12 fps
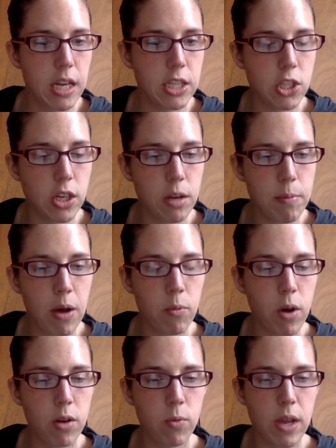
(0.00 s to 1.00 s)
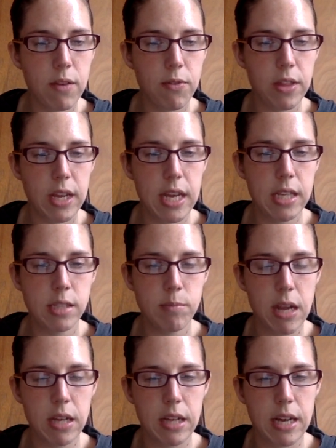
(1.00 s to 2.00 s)
It took about one week for the kids in
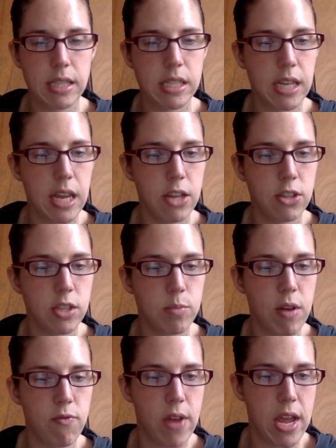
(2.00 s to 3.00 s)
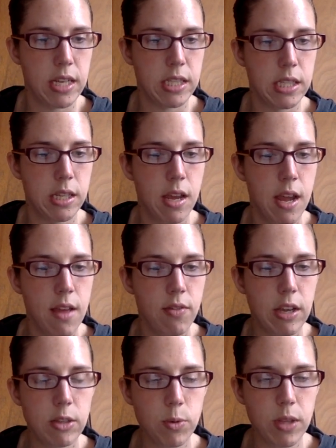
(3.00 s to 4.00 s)
my class to get used to my face.
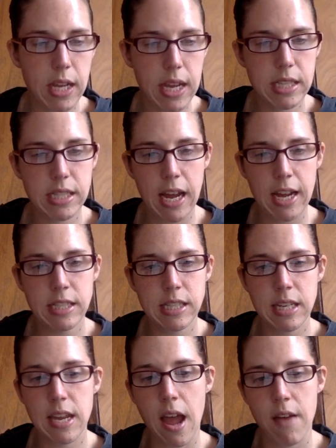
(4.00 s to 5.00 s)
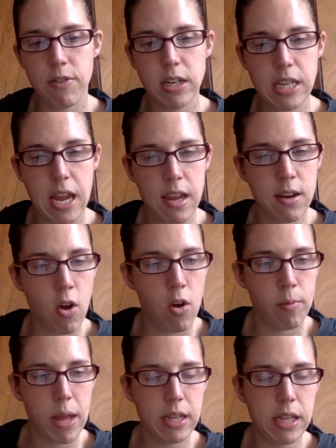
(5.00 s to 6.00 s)
These were the kids I'd see every day in
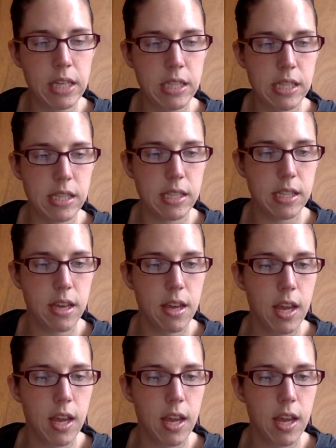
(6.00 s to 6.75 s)
all my classes.